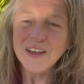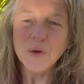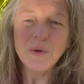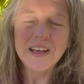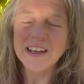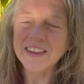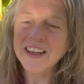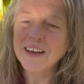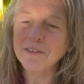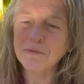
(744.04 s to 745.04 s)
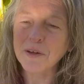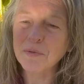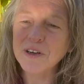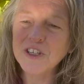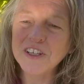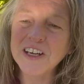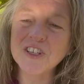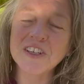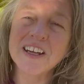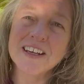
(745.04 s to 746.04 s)
We can think of
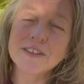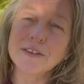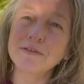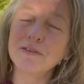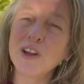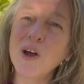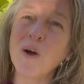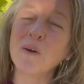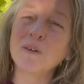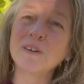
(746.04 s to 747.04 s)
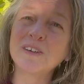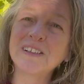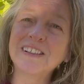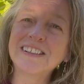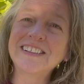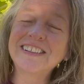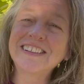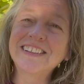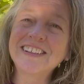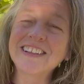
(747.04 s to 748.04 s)
appreciation as a flow
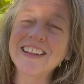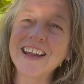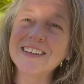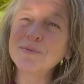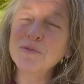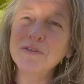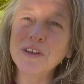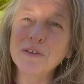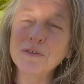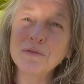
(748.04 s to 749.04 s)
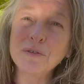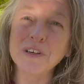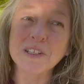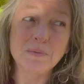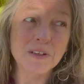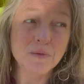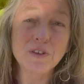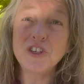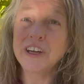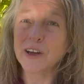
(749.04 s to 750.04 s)
that is moving through us, because
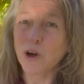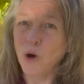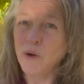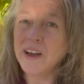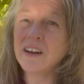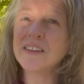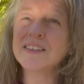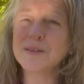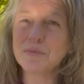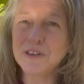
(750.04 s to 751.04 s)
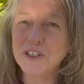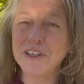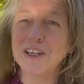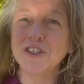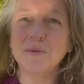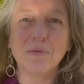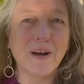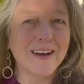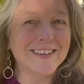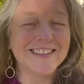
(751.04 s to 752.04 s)
once you get going on this appreciation
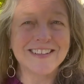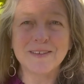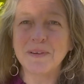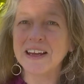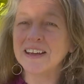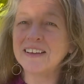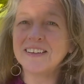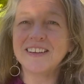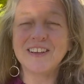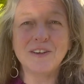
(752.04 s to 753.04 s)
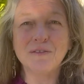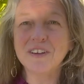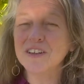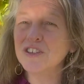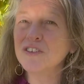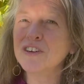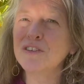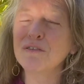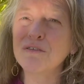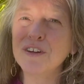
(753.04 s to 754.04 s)
practice, man, you realize you're in a
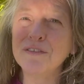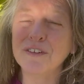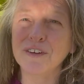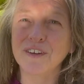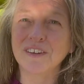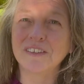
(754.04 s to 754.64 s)
river.